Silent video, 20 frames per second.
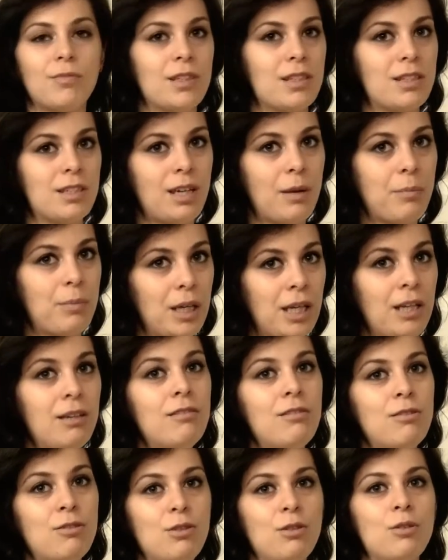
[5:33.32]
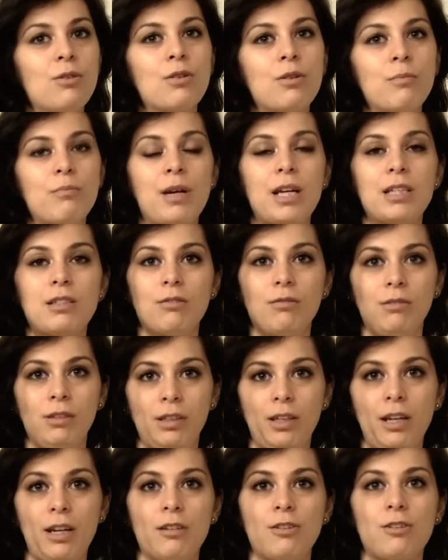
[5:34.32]
step into your
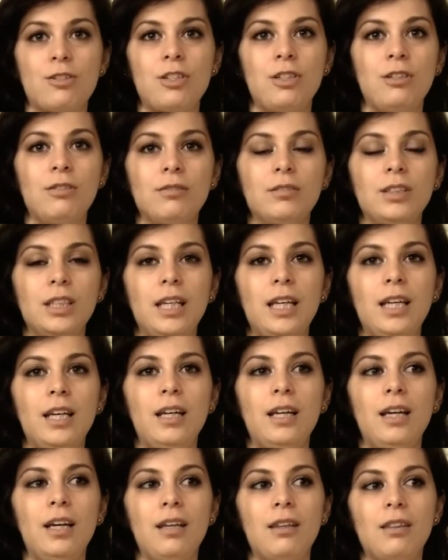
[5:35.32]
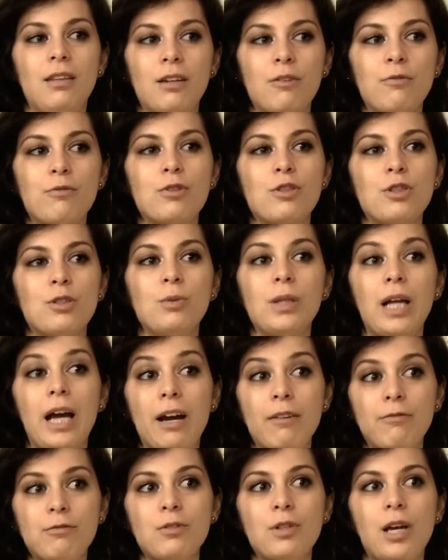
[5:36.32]
masculine energy. And therefore she will
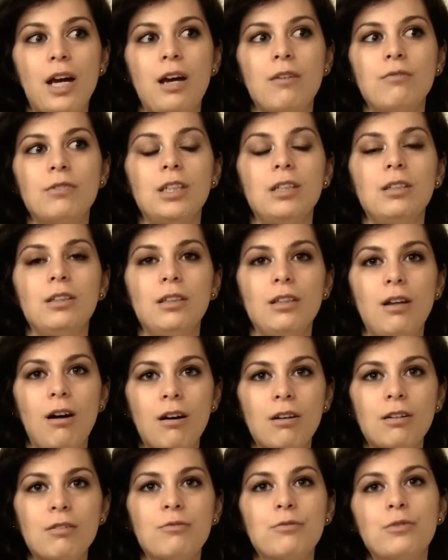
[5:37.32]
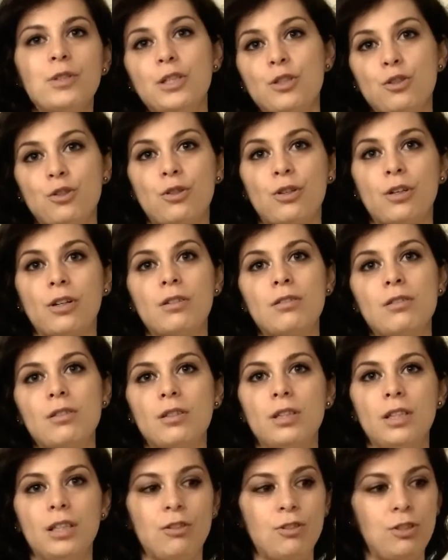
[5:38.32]
have to have a lot of
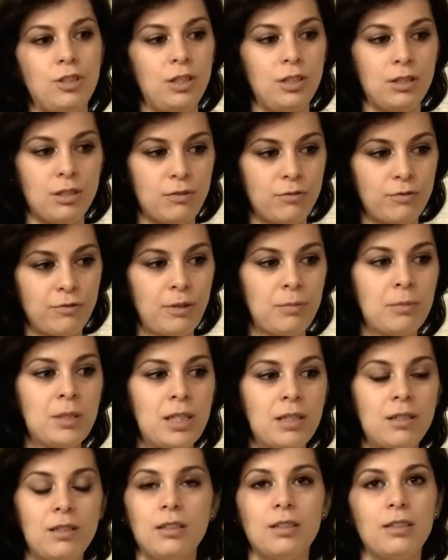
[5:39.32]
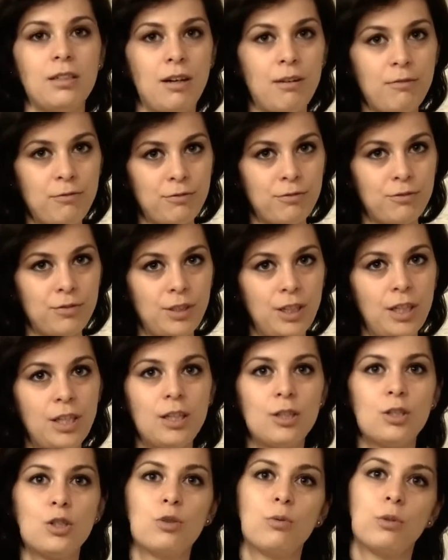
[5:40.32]
reassurance that she's feminine enough
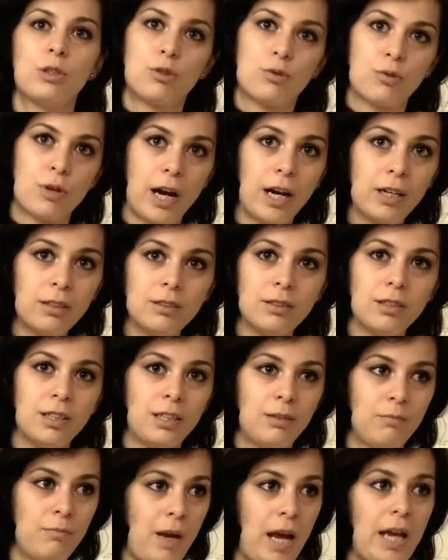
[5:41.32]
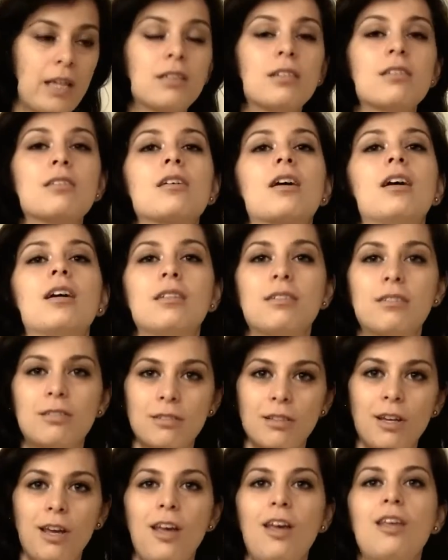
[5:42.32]
to attract and
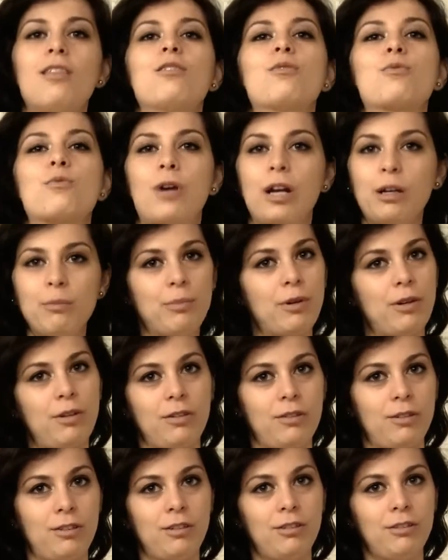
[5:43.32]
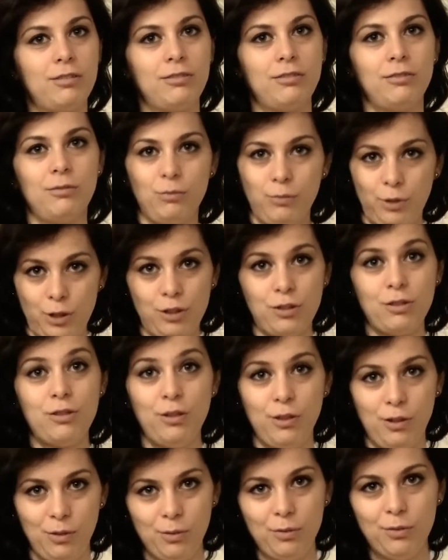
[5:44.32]
magnetize the right partner, which
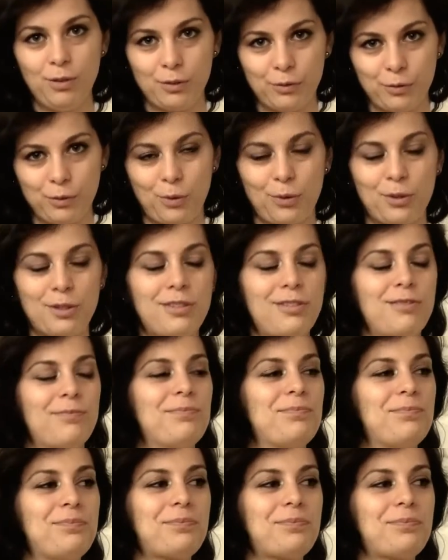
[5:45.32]
is you, of course.